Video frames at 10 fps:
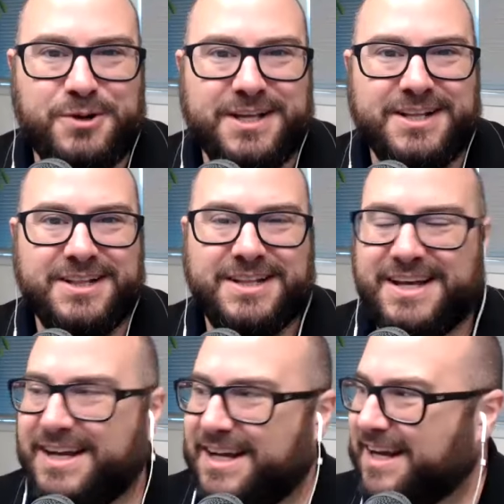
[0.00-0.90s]
will
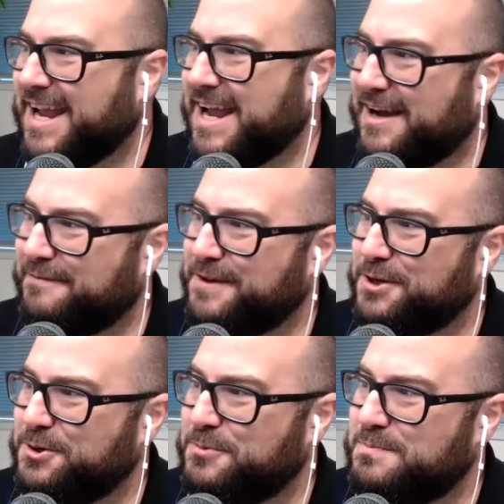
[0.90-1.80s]
have
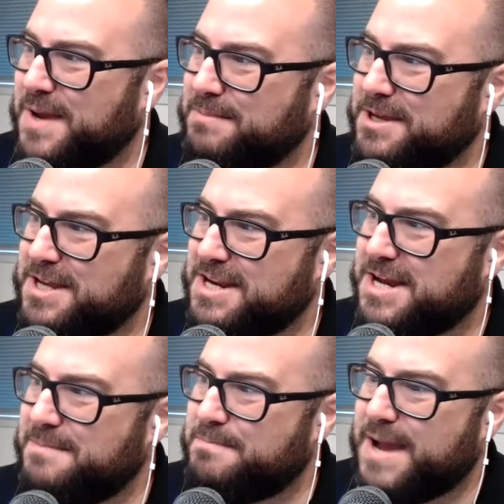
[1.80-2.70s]
you maybe
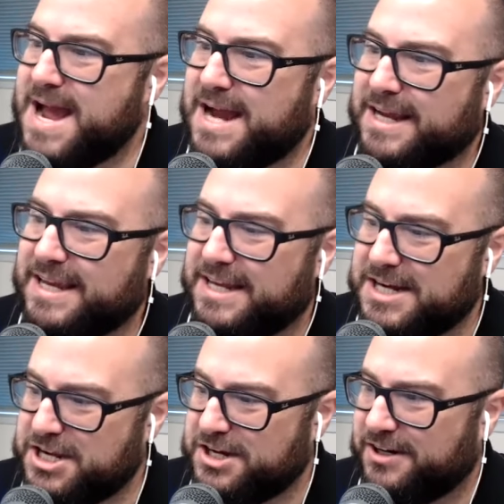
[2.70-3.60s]
come back in
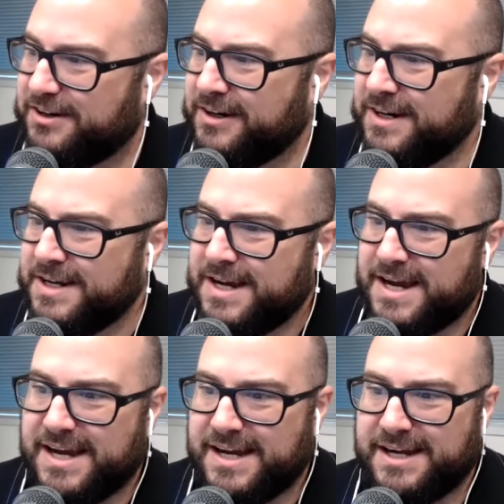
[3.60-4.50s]
a year.
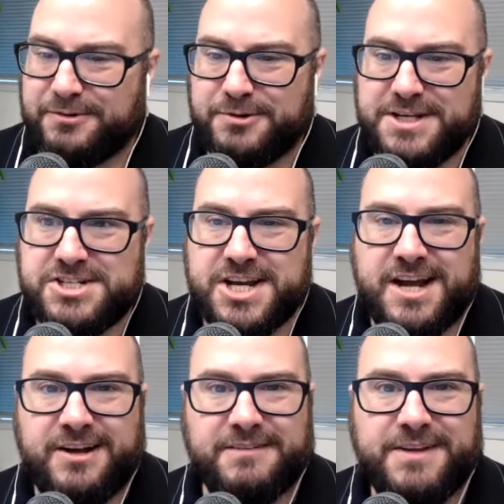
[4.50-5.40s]
Reach
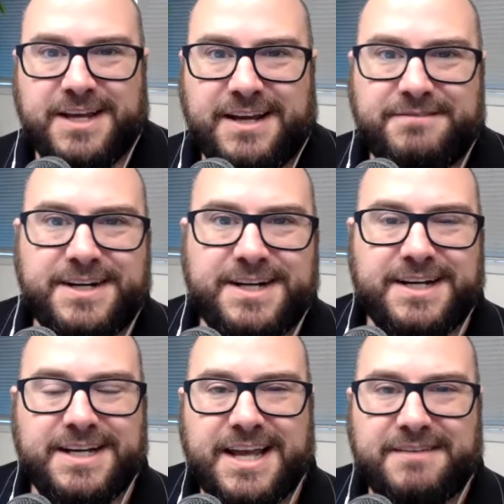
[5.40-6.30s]
out if you
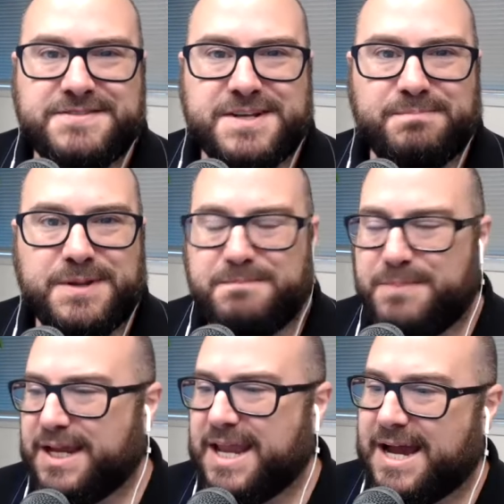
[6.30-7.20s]
have something
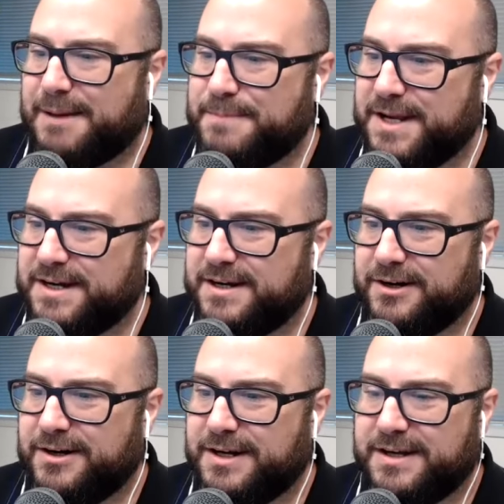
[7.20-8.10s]
big happening
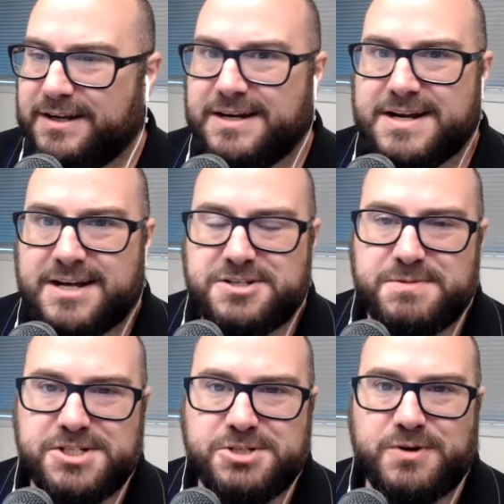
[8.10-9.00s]
or an
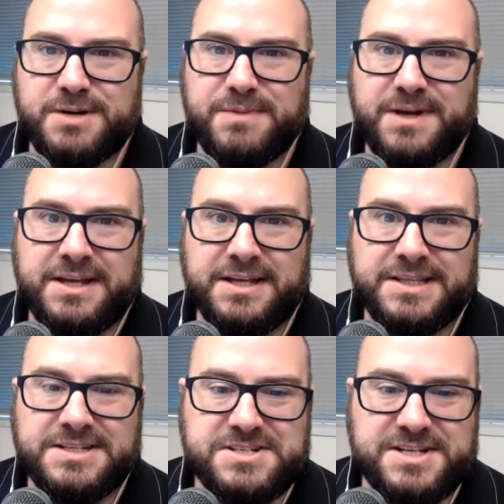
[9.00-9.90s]
announcement you want to make,
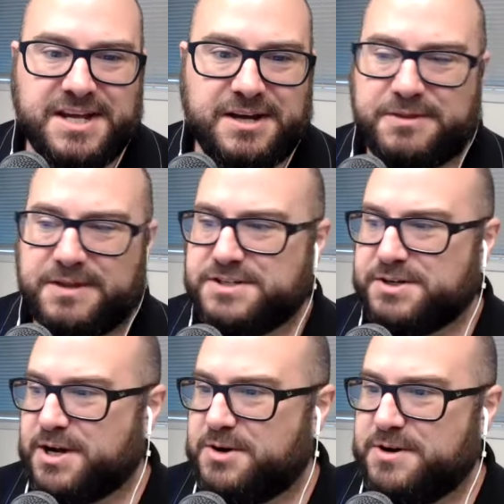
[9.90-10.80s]
and let's see how
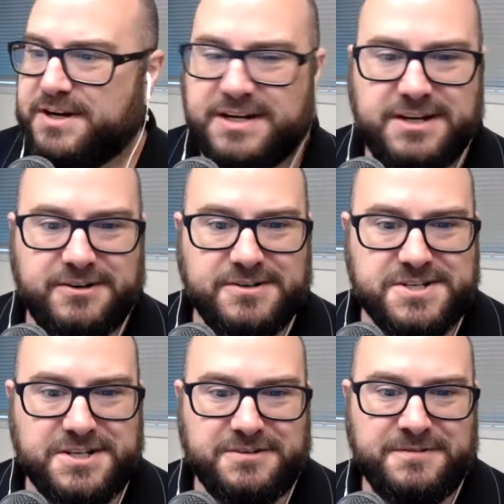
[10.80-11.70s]
things are going in a year or
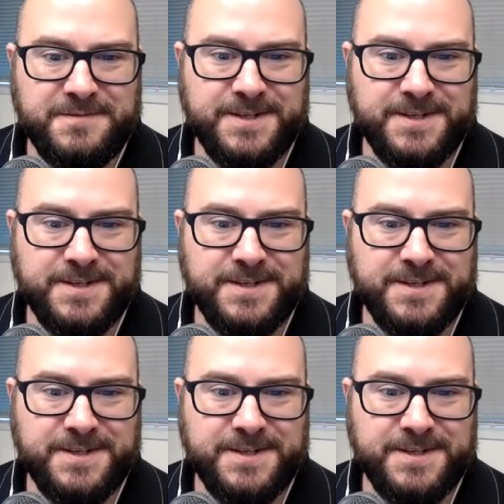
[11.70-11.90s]
so.